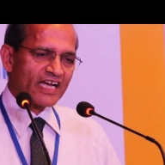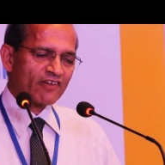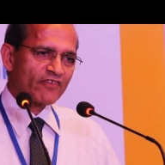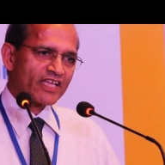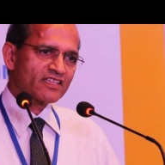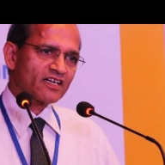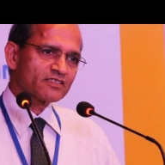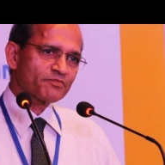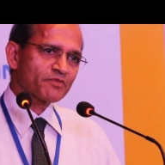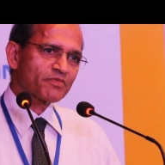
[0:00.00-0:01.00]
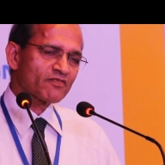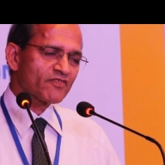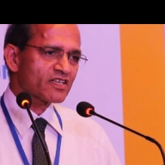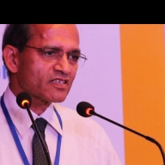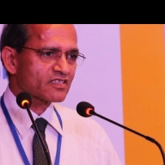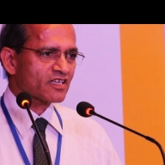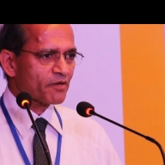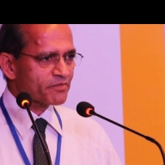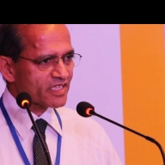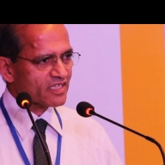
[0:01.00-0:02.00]
And when the other people will
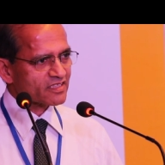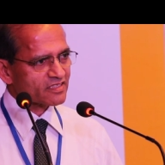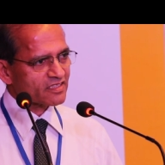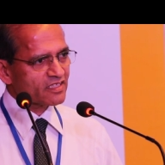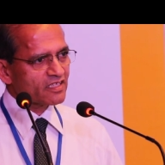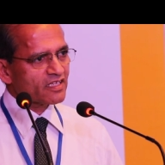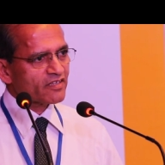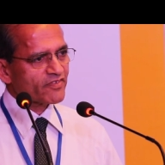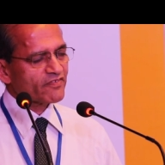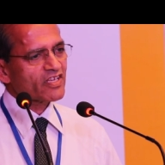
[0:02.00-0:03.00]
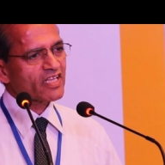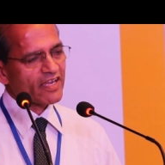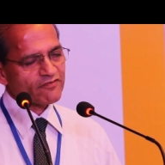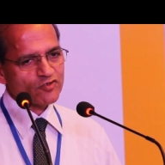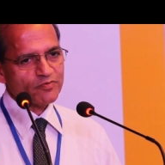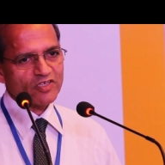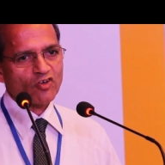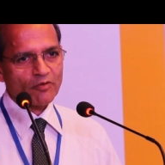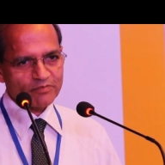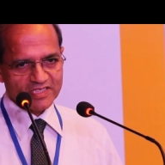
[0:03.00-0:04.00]
come here, we will have to be
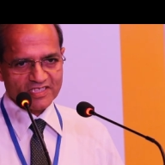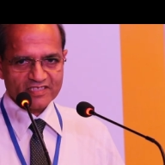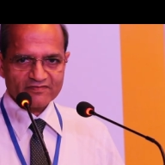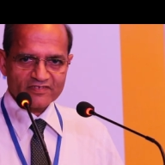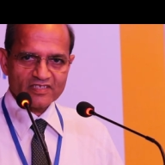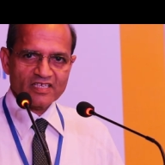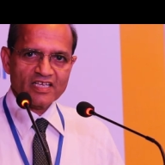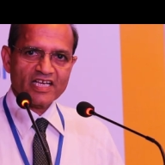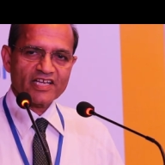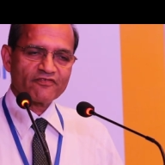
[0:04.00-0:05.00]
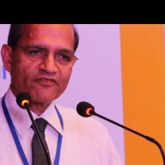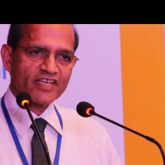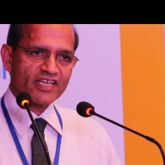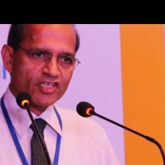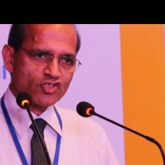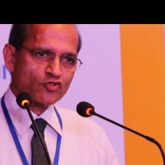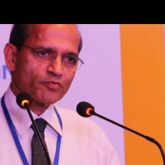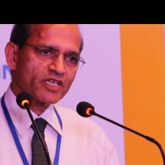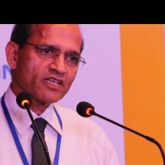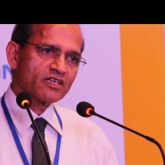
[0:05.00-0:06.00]
competitive, and we need to
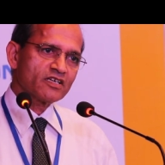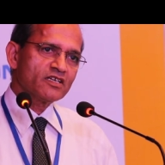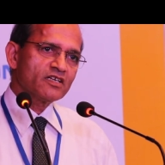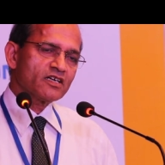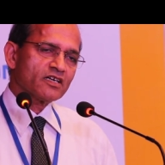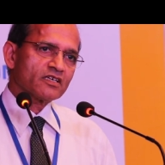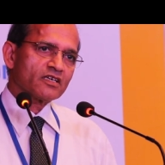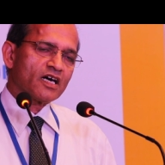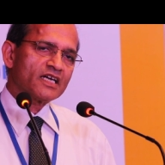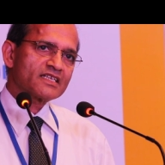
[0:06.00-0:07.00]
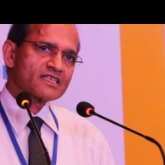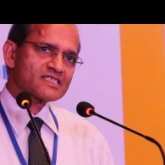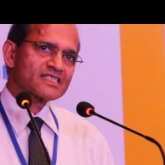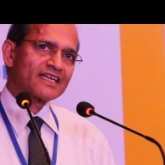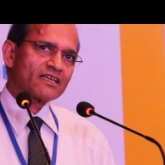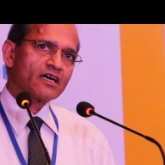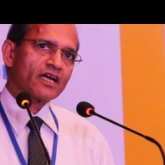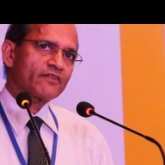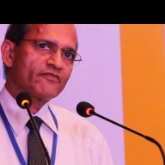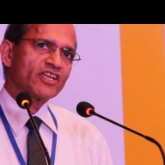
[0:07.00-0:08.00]
be Uh, understand
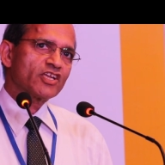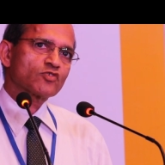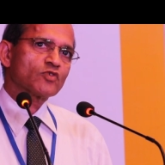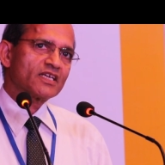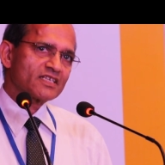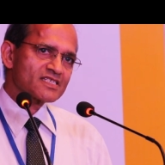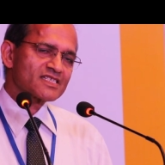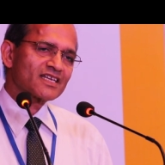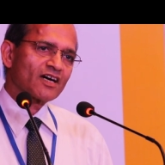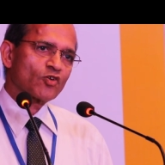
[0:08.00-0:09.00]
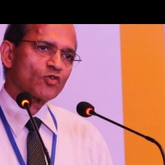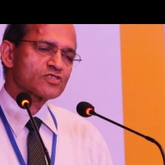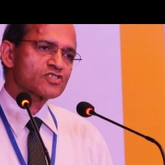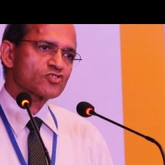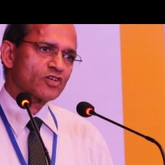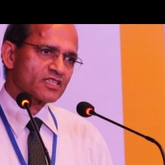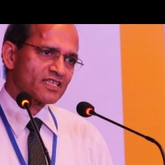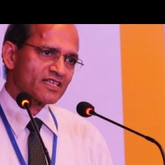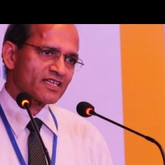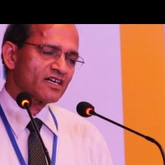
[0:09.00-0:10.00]
and we need to understand our own strength
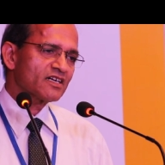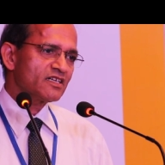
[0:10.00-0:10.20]
area